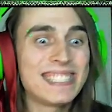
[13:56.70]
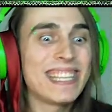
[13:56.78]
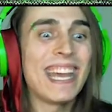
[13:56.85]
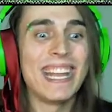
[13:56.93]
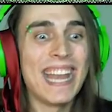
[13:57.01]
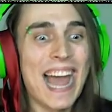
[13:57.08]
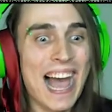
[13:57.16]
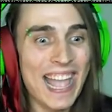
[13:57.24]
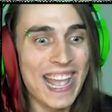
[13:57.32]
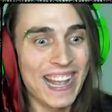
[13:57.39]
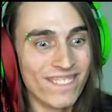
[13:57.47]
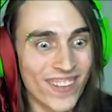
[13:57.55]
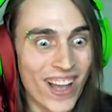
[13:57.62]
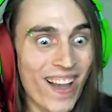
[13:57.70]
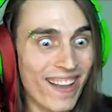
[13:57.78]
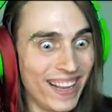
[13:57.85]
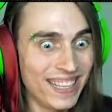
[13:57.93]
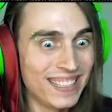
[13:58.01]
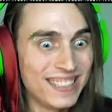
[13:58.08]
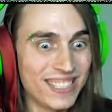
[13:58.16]
skin. I am
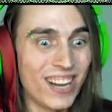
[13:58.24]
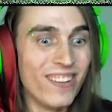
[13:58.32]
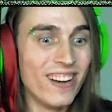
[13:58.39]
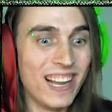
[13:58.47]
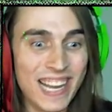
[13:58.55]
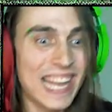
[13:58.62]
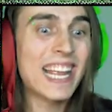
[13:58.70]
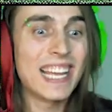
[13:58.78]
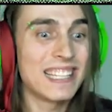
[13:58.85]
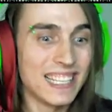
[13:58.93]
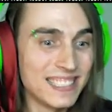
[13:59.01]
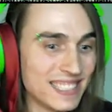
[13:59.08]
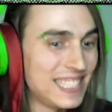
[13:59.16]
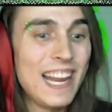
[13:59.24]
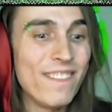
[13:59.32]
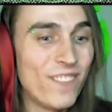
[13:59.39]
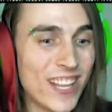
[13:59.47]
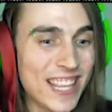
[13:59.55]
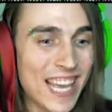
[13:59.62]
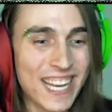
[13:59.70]
going to lick it and
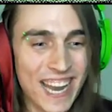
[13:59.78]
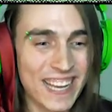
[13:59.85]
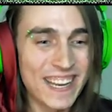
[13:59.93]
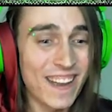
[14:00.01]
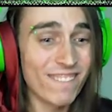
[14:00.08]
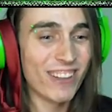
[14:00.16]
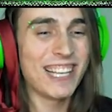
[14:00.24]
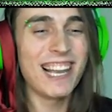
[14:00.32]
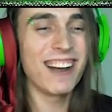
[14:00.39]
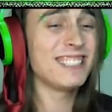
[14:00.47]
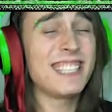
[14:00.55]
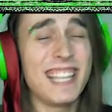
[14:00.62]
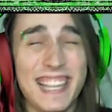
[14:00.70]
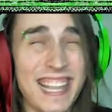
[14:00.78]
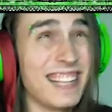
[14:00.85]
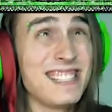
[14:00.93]
sleep with it and give it lots and